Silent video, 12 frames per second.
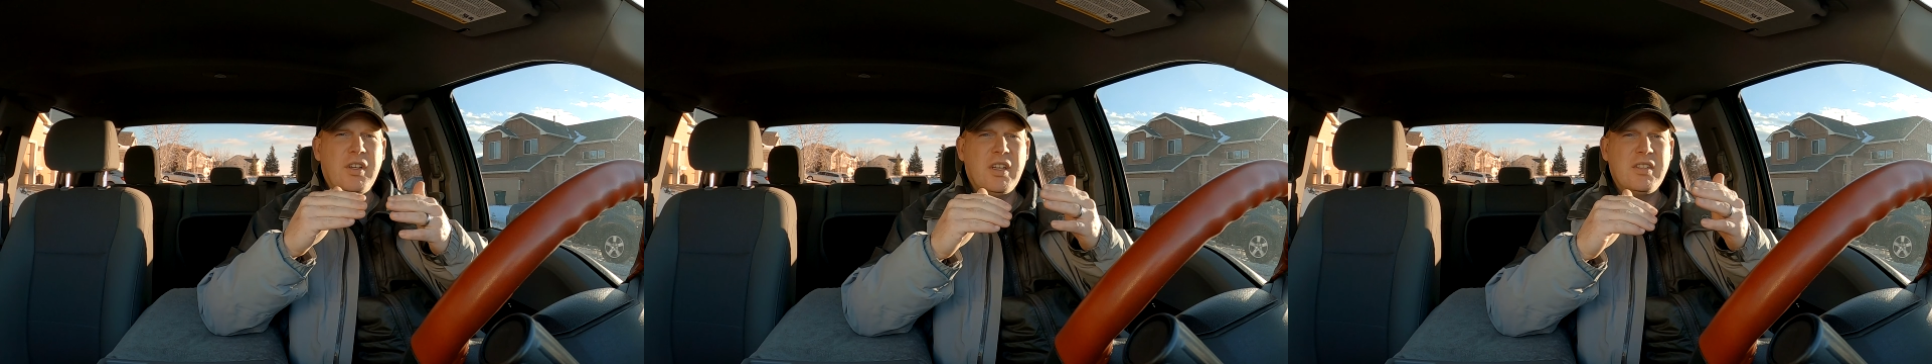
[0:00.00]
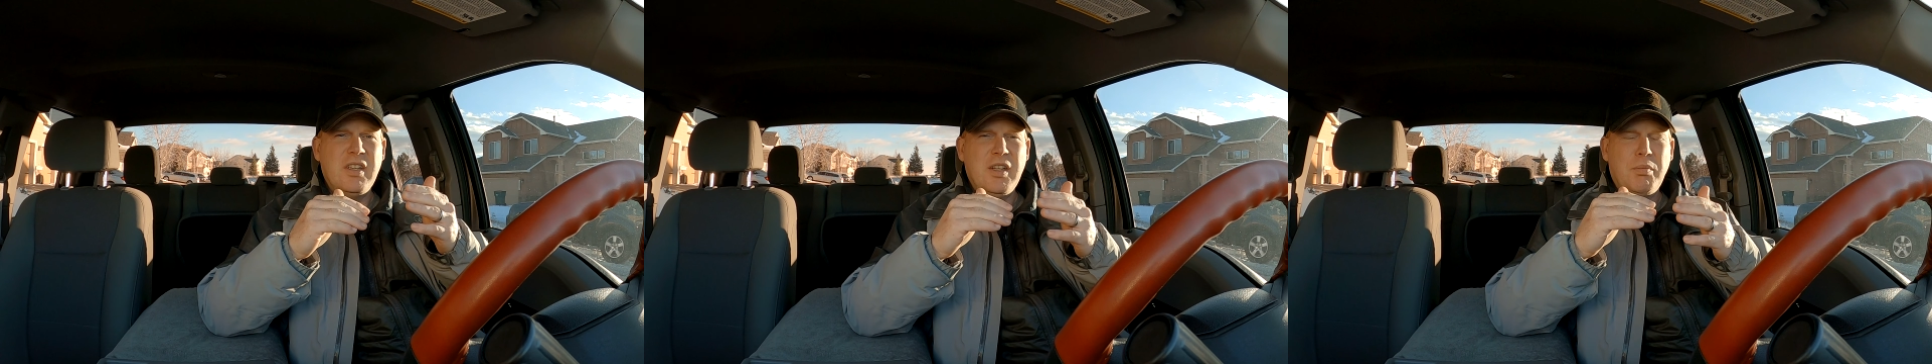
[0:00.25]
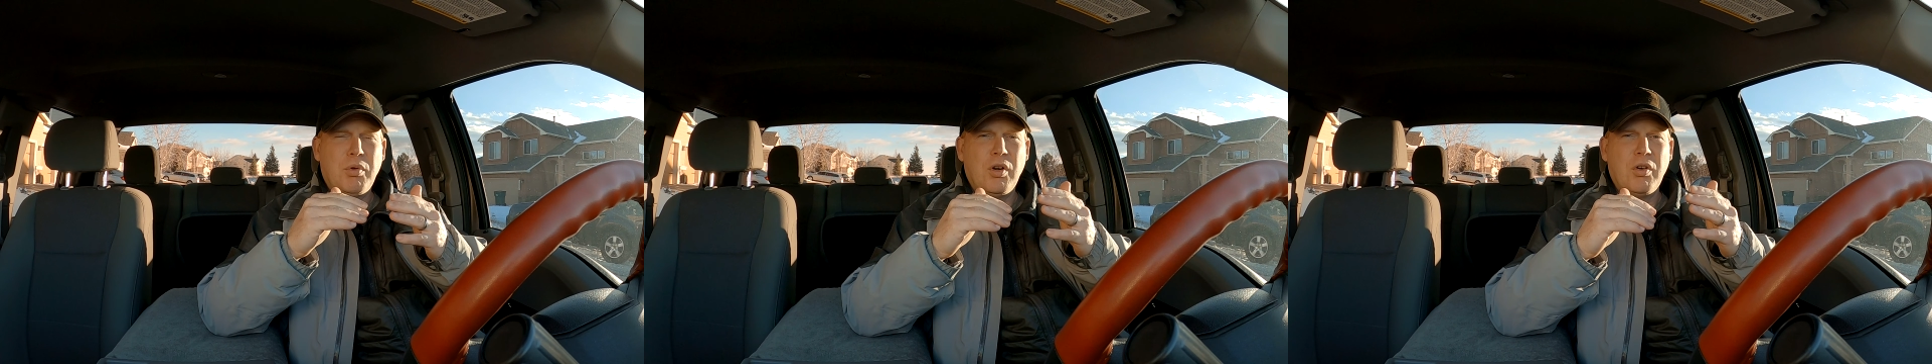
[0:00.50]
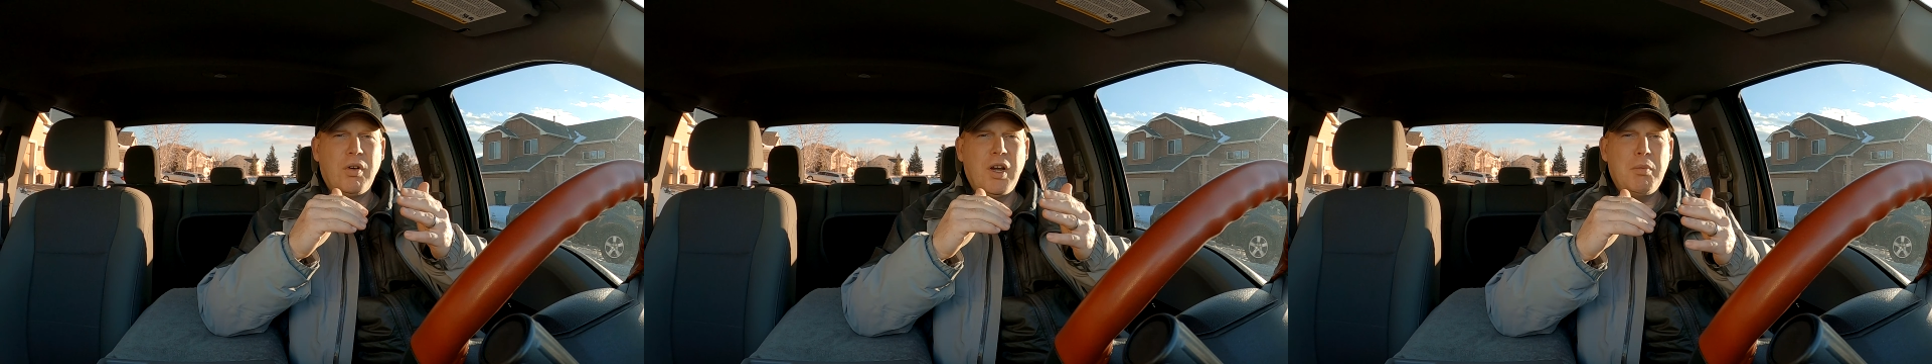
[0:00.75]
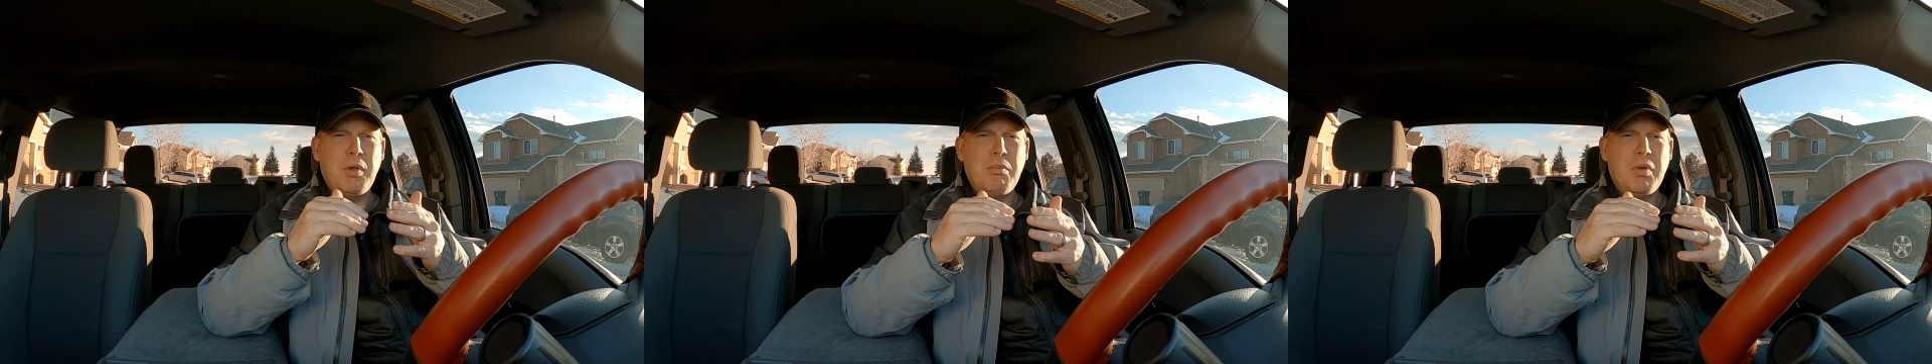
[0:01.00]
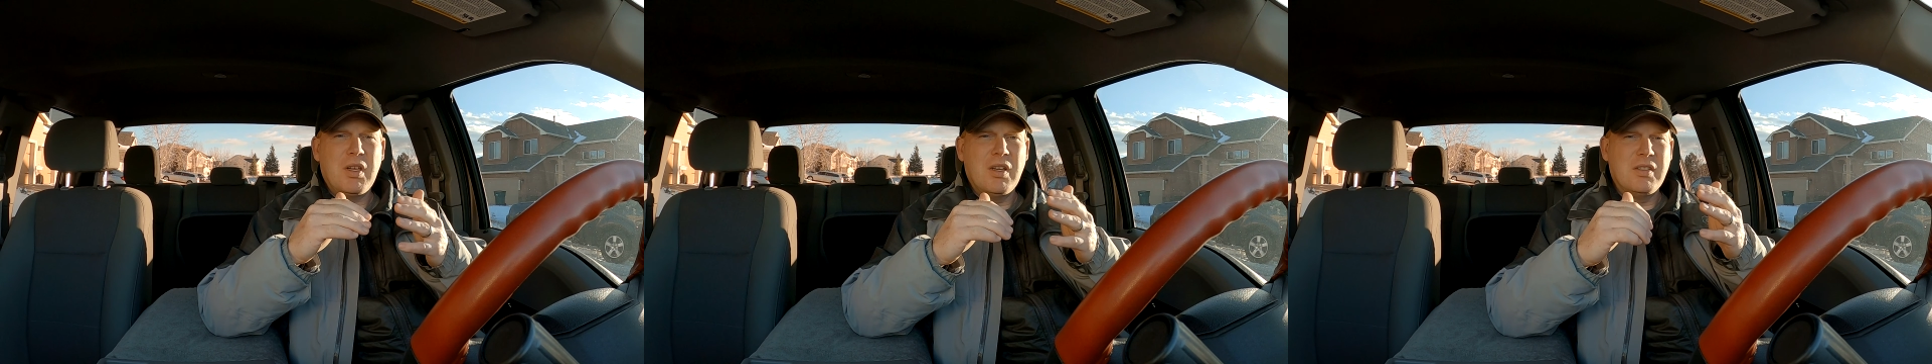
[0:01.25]
does need
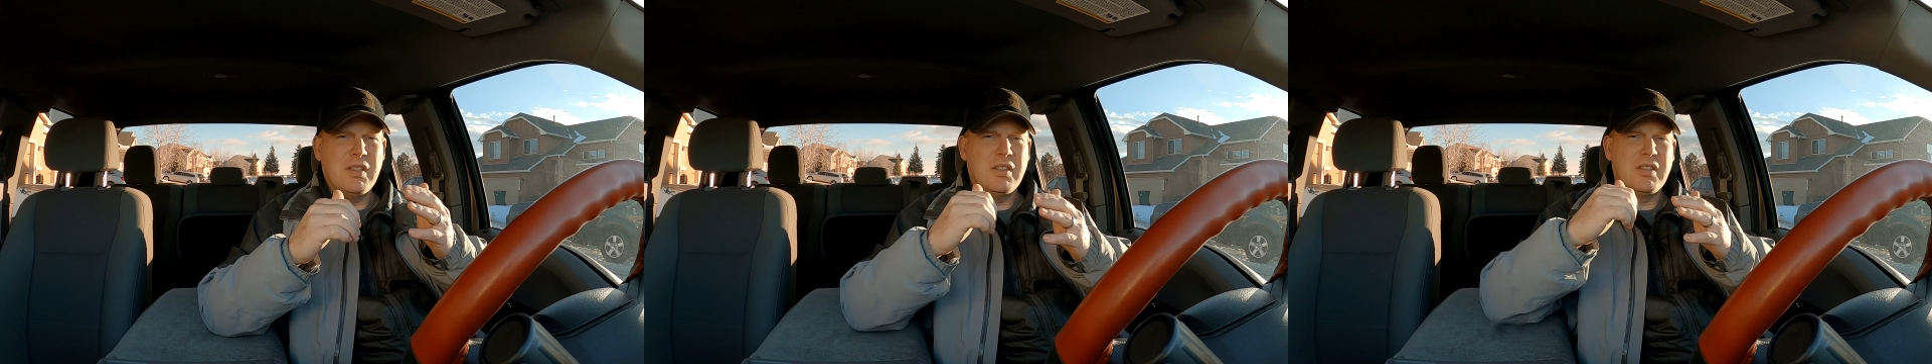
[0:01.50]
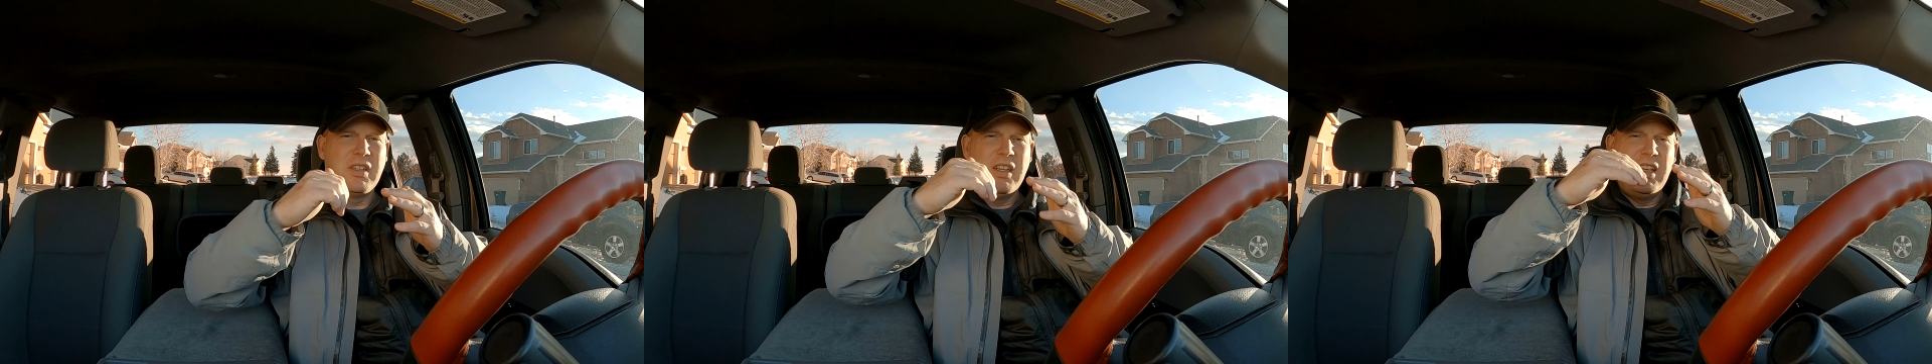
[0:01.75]
programming, because it